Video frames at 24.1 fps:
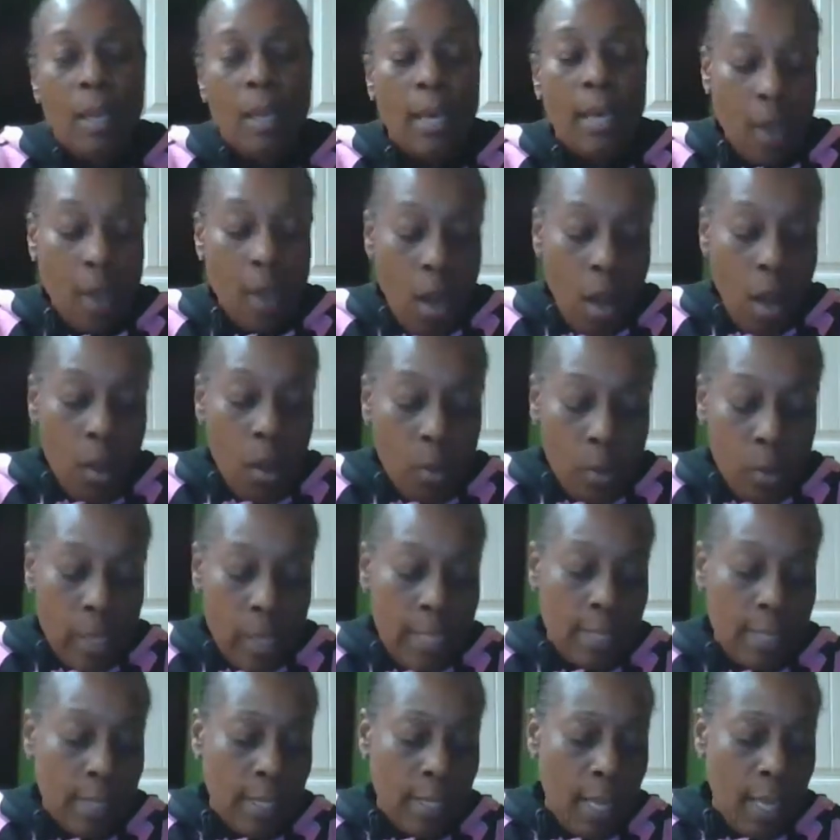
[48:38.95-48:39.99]
And I
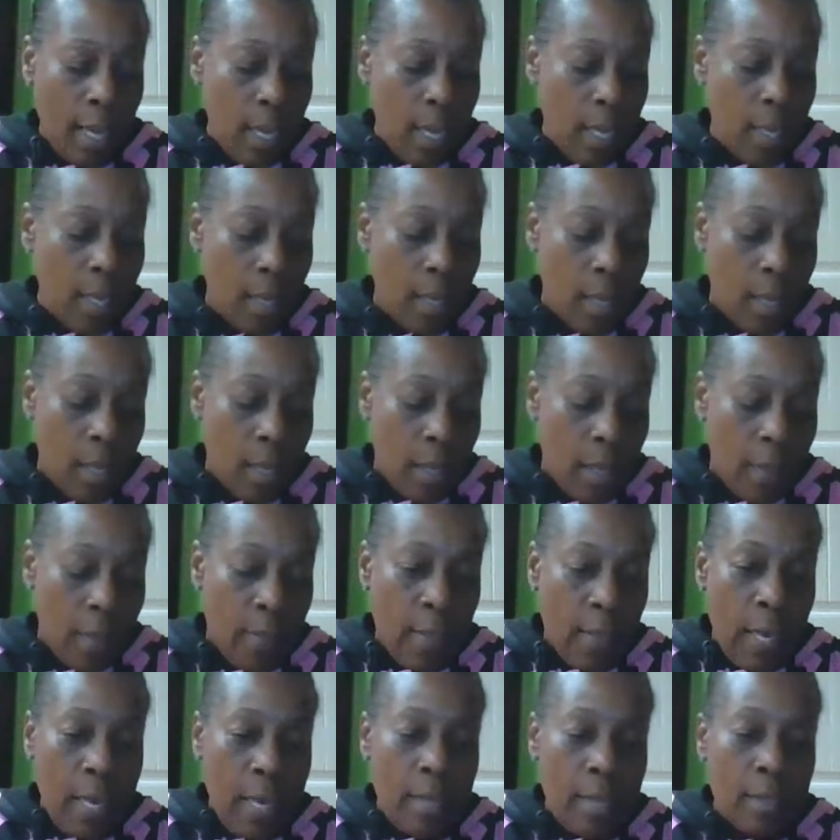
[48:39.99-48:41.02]
always say
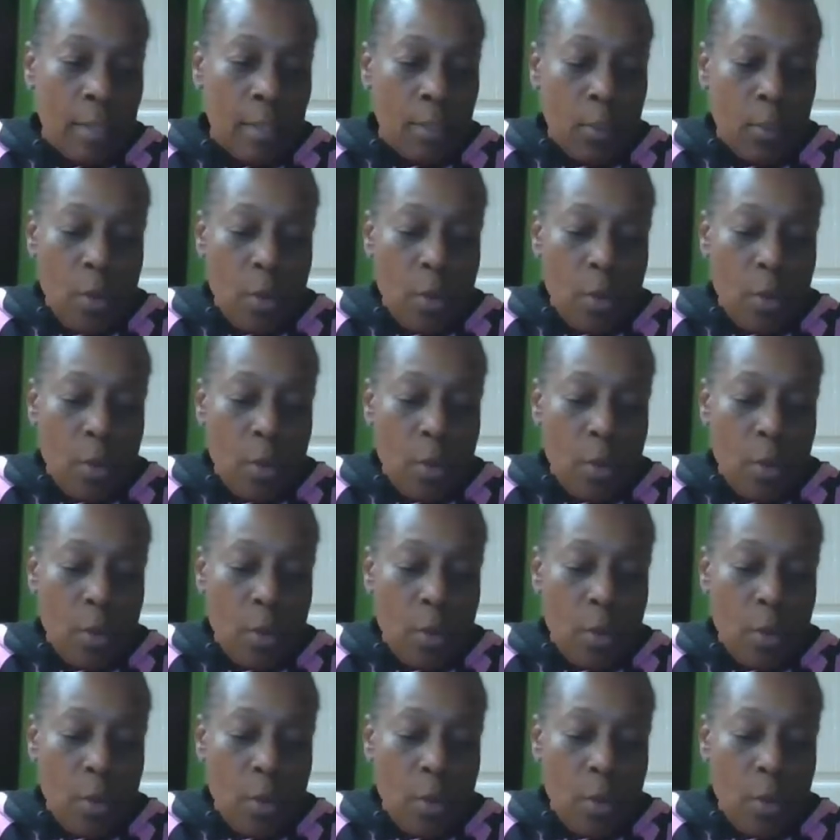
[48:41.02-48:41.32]
that,